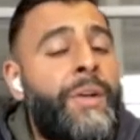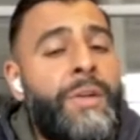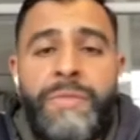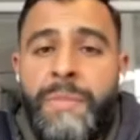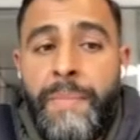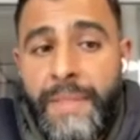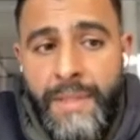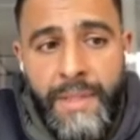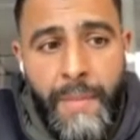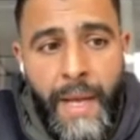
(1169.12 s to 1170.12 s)
I don't come from a
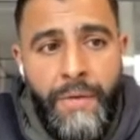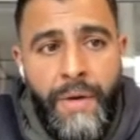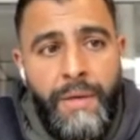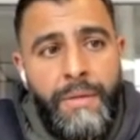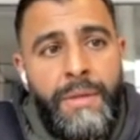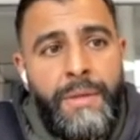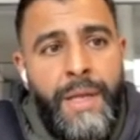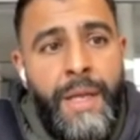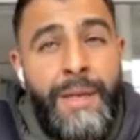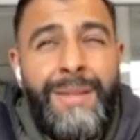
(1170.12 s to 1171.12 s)
business background.
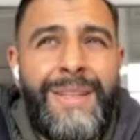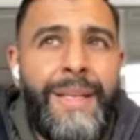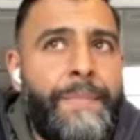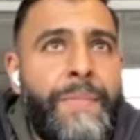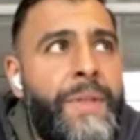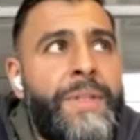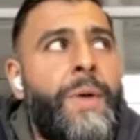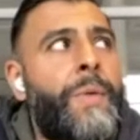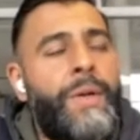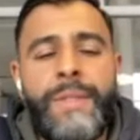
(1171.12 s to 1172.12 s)
And there's
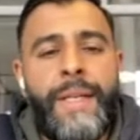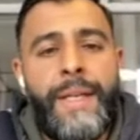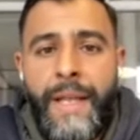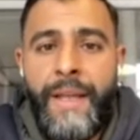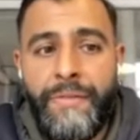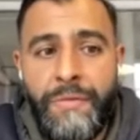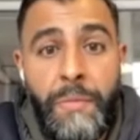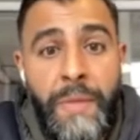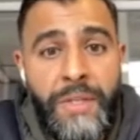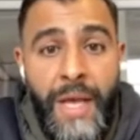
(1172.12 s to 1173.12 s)
no one else in here for
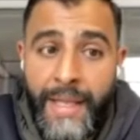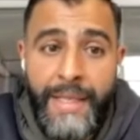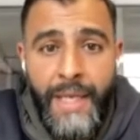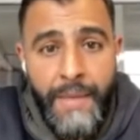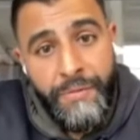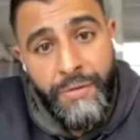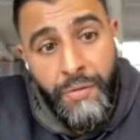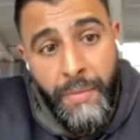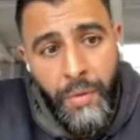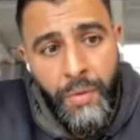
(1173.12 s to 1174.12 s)
me to, at that time,
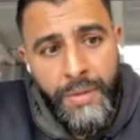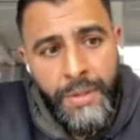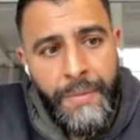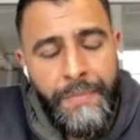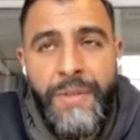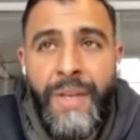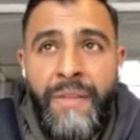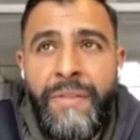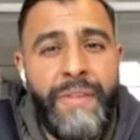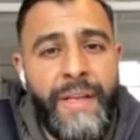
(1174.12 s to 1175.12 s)
to report to. So
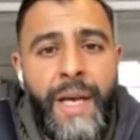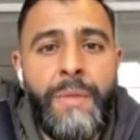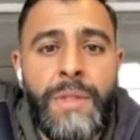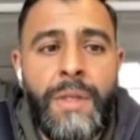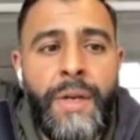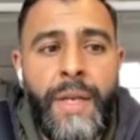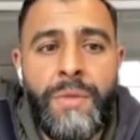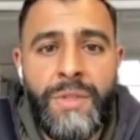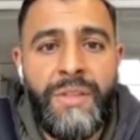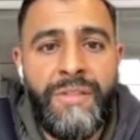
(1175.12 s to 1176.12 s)
everything I was learning
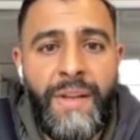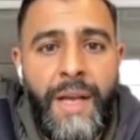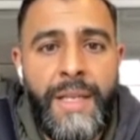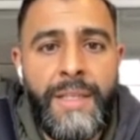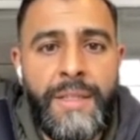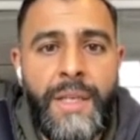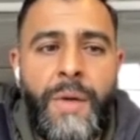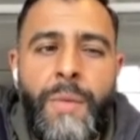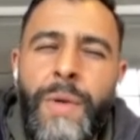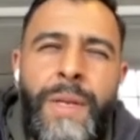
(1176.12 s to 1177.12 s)
was on the fly.
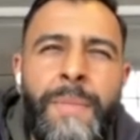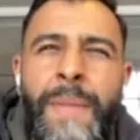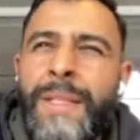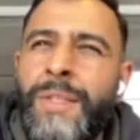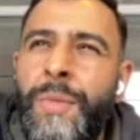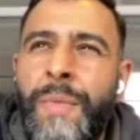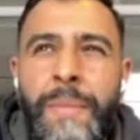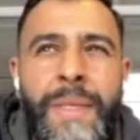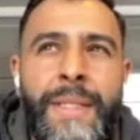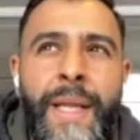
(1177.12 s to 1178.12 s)
So we didn't make too many
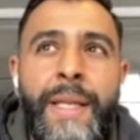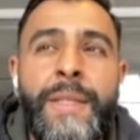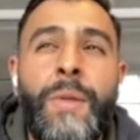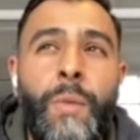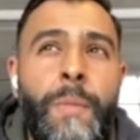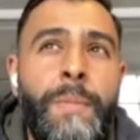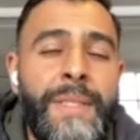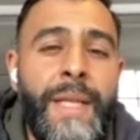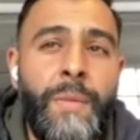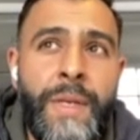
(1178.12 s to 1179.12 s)
mistakes. The one
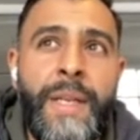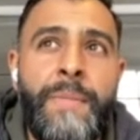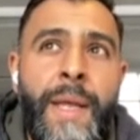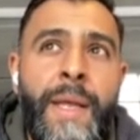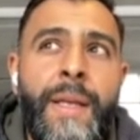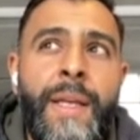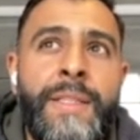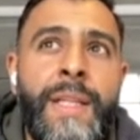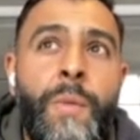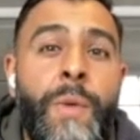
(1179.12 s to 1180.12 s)
mistake we did make
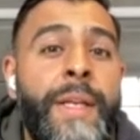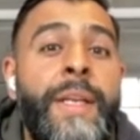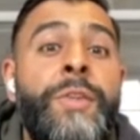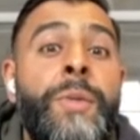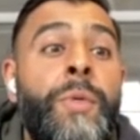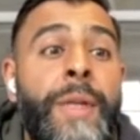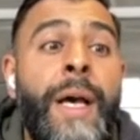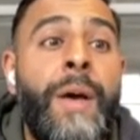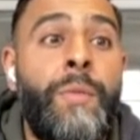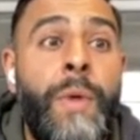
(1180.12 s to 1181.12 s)
is that we didn't double
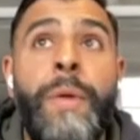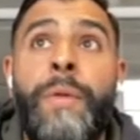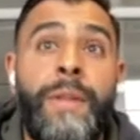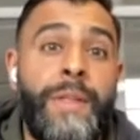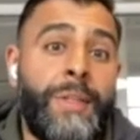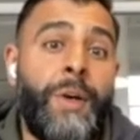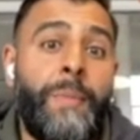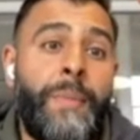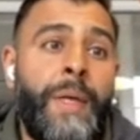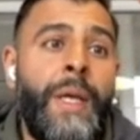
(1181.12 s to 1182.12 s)
down when we were at the
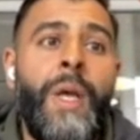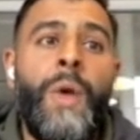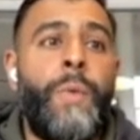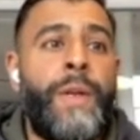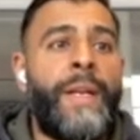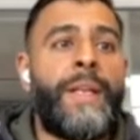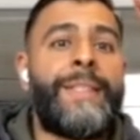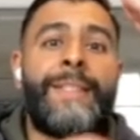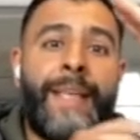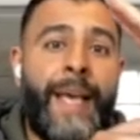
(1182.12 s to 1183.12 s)
top. We didn't
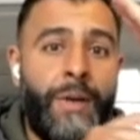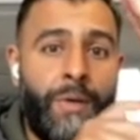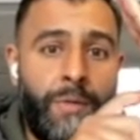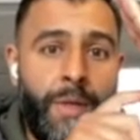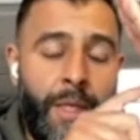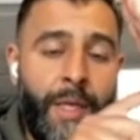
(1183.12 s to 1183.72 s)
scale.